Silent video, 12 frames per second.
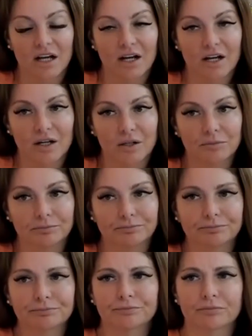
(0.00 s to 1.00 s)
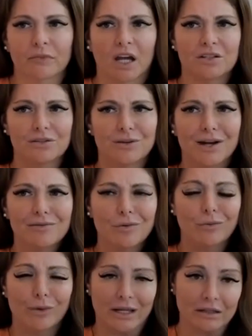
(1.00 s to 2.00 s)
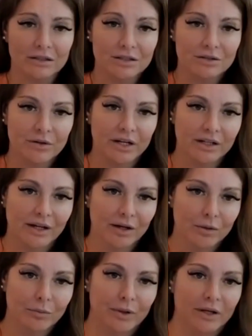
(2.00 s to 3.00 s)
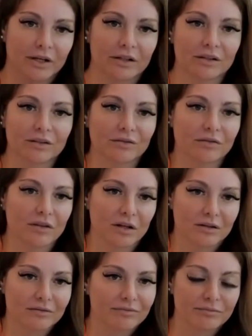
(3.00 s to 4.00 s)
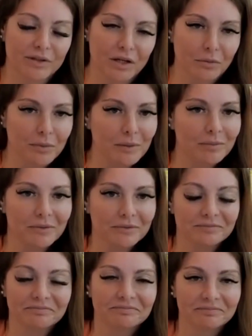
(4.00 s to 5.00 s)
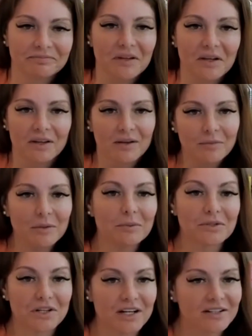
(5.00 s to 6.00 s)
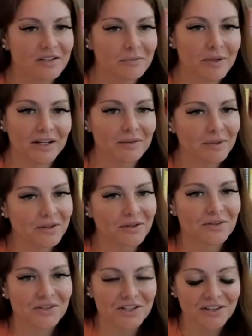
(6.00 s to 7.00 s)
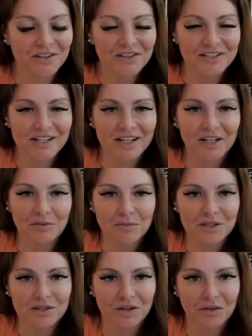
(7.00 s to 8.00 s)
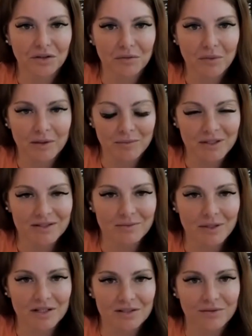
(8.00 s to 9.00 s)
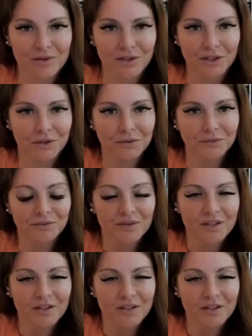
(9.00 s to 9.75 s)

I do have a wait list right now, but people change their mind about coaching all the time. So there might be a space for you.